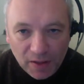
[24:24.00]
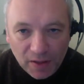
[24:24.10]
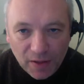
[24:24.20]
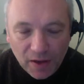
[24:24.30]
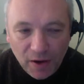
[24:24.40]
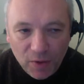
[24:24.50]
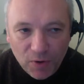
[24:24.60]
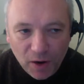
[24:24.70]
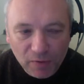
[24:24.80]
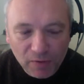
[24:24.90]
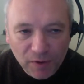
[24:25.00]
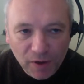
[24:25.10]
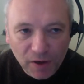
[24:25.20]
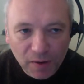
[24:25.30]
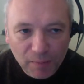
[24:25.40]
the whole kind
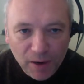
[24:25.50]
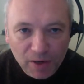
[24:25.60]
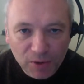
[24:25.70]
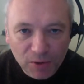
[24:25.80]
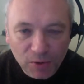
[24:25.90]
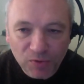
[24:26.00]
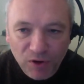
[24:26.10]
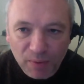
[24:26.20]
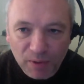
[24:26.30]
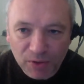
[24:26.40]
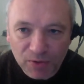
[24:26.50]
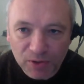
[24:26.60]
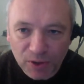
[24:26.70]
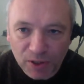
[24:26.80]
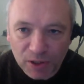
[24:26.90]
of medical
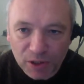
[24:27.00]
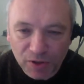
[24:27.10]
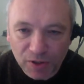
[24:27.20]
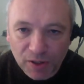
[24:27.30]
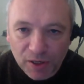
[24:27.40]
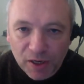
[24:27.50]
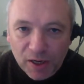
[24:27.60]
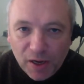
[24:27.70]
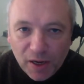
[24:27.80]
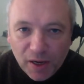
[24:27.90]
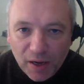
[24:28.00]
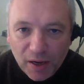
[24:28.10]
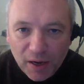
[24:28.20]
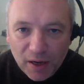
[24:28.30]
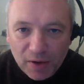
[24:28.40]
pharmaceutical industry,
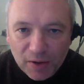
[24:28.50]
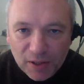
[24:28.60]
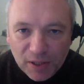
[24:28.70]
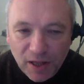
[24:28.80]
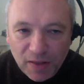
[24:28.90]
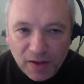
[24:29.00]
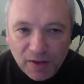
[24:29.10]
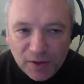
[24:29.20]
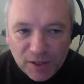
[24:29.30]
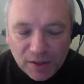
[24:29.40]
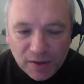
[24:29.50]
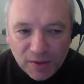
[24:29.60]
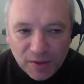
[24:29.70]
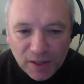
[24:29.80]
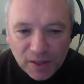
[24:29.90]
you can see that
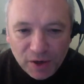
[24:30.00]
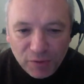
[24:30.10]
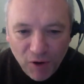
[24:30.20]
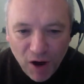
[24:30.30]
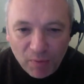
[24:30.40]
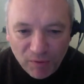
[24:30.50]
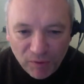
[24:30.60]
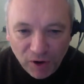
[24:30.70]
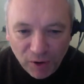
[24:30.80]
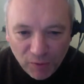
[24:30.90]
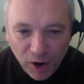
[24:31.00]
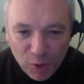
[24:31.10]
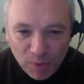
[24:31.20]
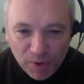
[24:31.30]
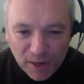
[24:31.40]
that's kind of ripe for
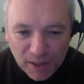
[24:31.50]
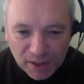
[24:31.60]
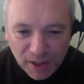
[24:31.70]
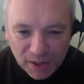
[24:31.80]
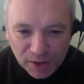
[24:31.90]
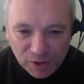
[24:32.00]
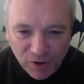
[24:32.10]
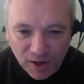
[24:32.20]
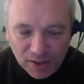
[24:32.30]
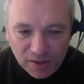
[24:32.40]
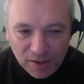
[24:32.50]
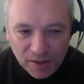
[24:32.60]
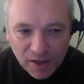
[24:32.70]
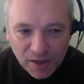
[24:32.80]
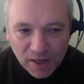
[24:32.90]
openness to kind of strike.
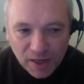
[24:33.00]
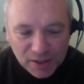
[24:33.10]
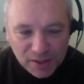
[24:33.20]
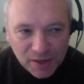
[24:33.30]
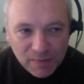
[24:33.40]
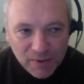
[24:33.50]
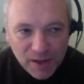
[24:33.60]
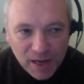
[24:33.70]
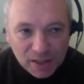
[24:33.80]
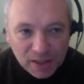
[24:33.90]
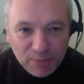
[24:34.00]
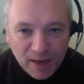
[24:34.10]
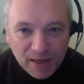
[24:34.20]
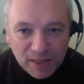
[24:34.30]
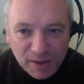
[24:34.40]
It's
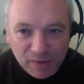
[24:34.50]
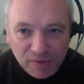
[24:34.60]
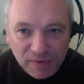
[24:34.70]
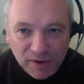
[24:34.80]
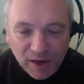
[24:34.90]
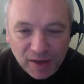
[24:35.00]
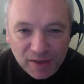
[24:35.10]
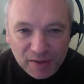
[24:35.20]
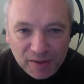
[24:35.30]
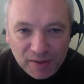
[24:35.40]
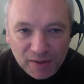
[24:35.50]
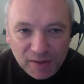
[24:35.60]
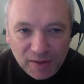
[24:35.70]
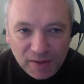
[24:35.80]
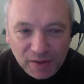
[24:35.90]
expensive, and
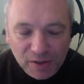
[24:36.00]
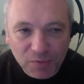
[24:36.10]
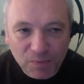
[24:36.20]
so